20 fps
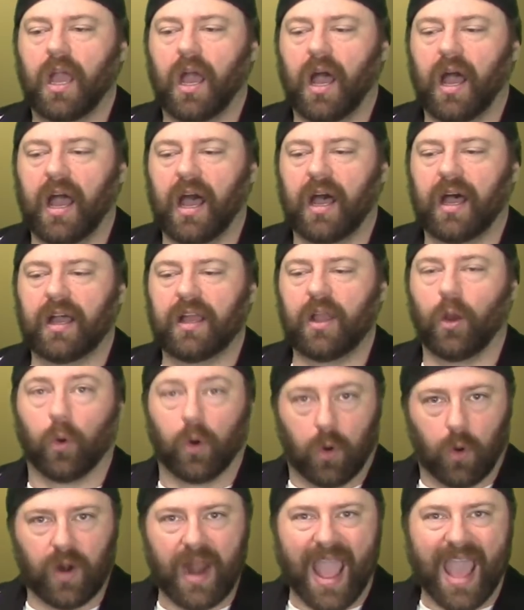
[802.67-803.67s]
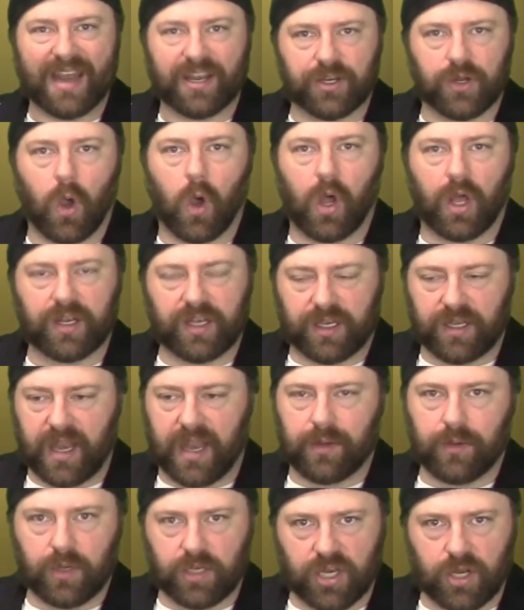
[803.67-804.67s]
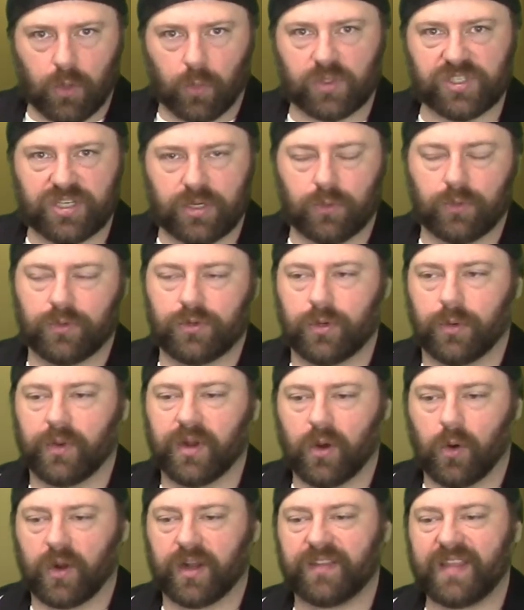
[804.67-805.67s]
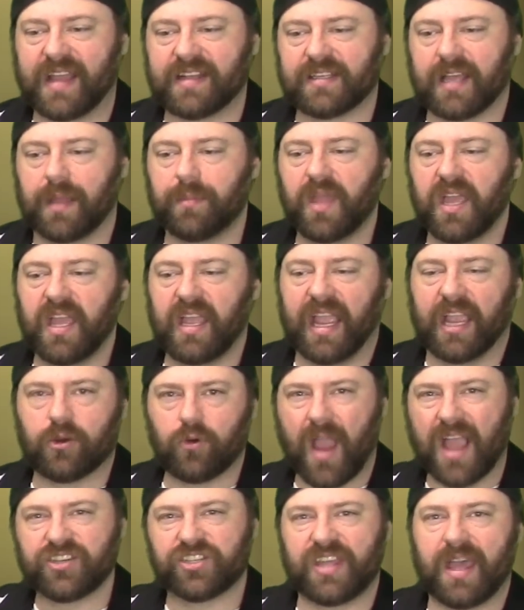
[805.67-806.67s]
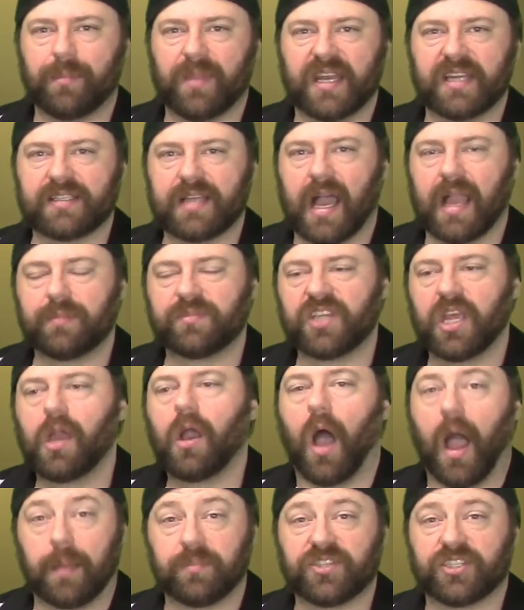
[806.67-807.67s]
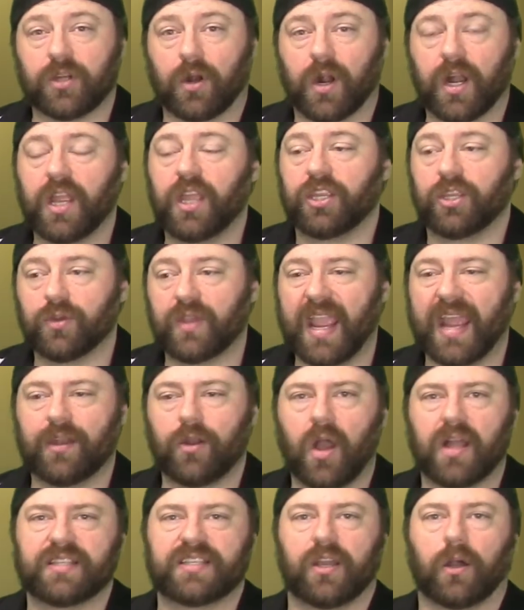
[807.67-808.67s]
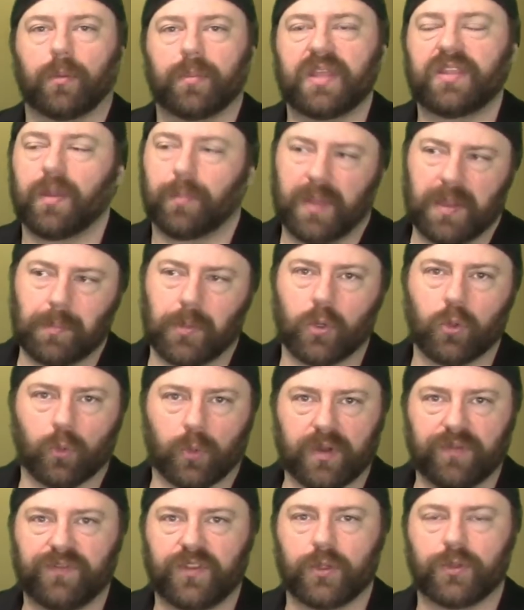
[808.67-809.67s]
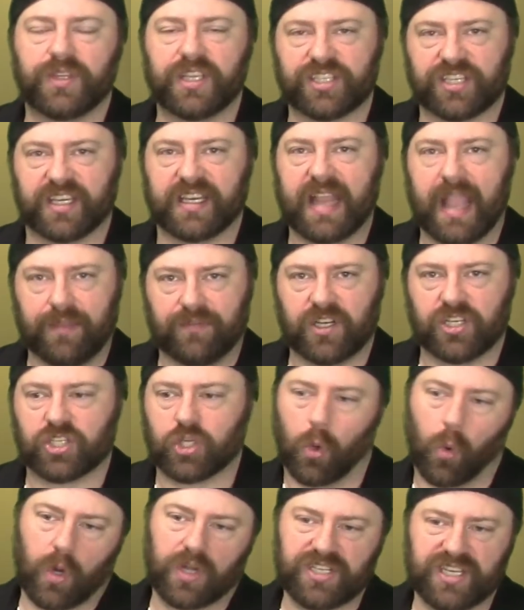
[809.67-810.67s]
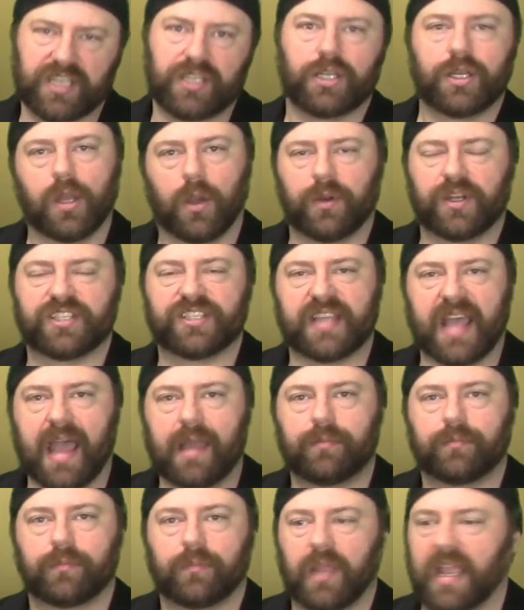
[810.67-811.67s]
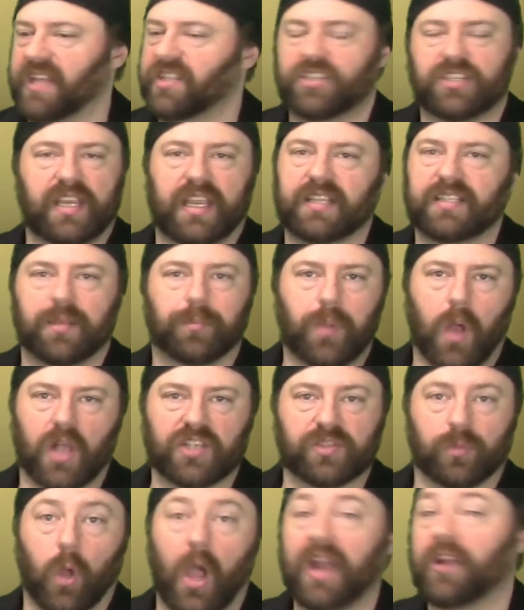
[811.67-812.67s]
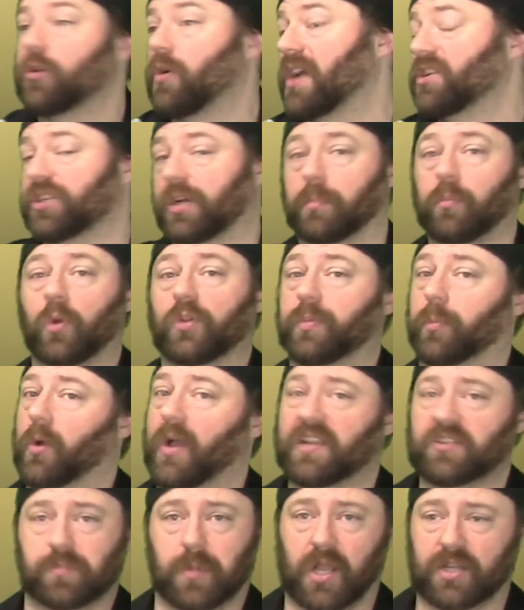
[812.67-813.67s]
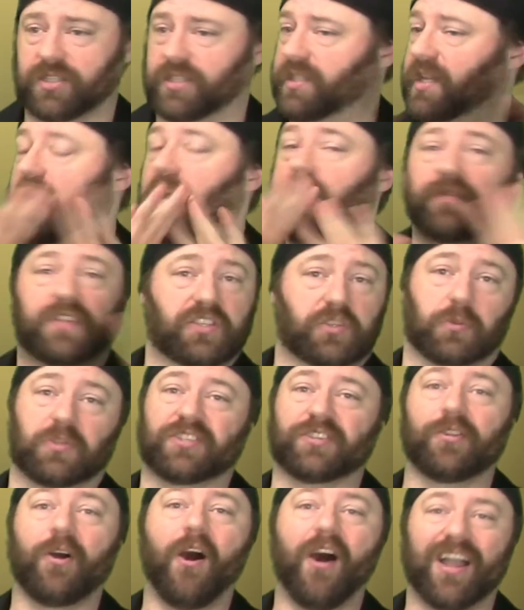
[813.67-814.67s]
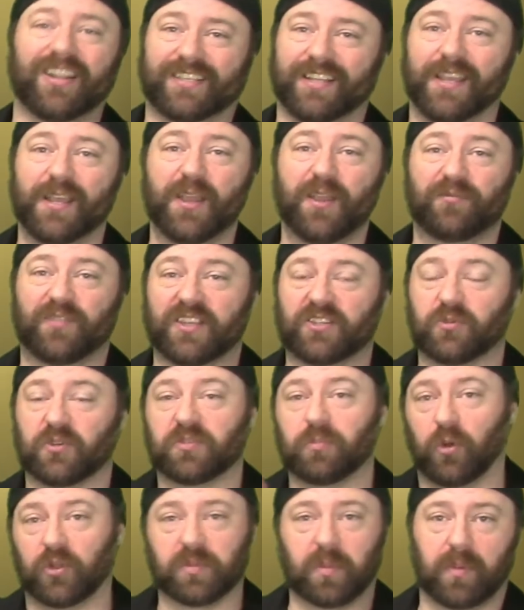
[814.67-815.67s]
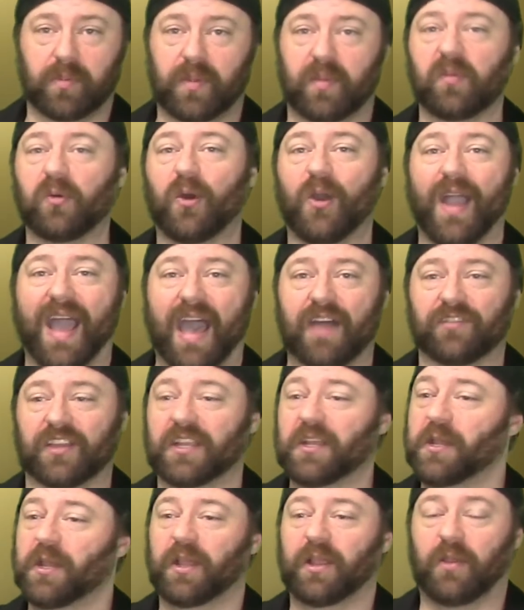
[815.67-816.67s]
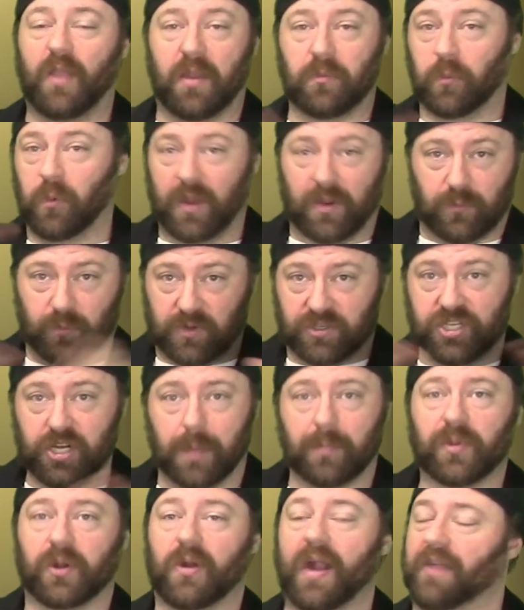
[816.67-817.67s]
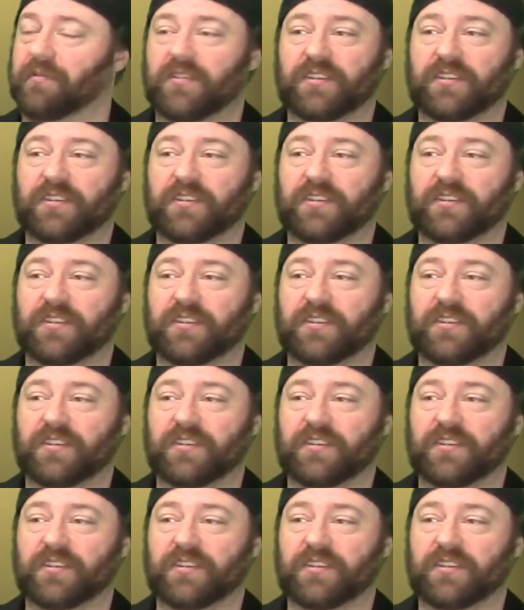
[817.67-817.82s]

Or had it on and was doing recording that time. It crashed that many times. I'm sorry, you cannot tell me that people who reviewed this and gave it a score didn't notice that. It's impossible. And it crashed on multiple Xboxes. This was multiple people who have it, and we're jumping around.